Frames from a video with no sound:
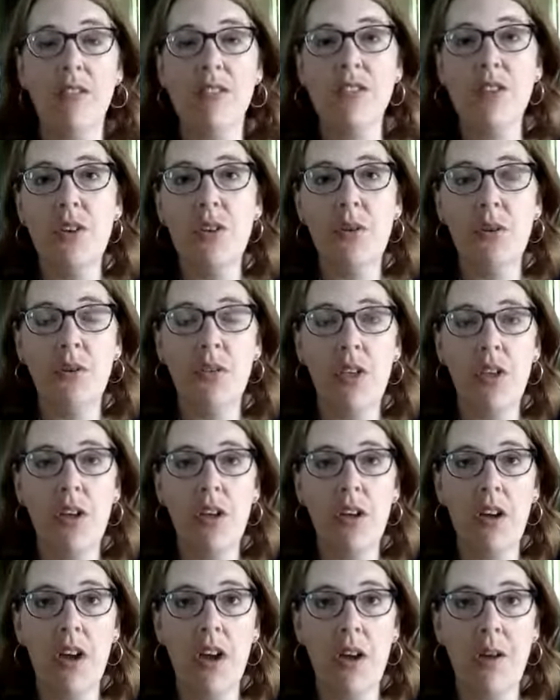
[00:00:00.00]
So
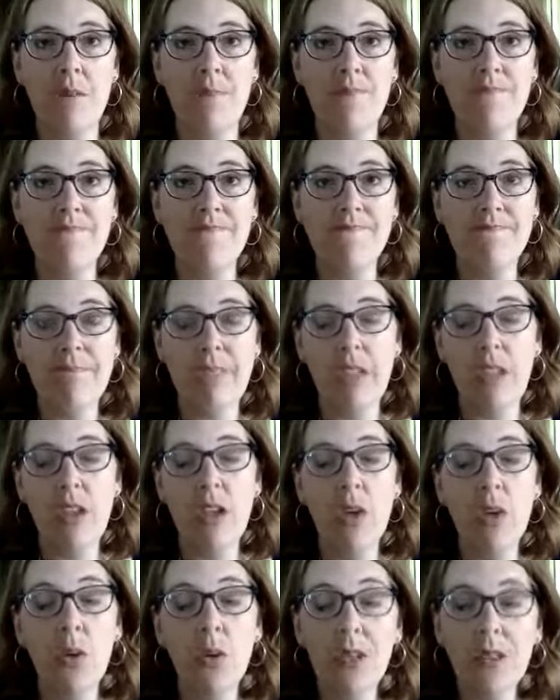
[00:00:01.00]
the
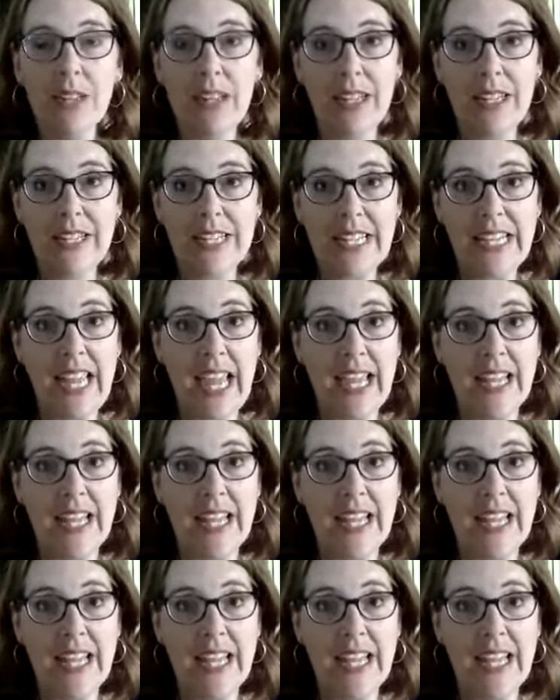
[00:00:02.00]
quick link to get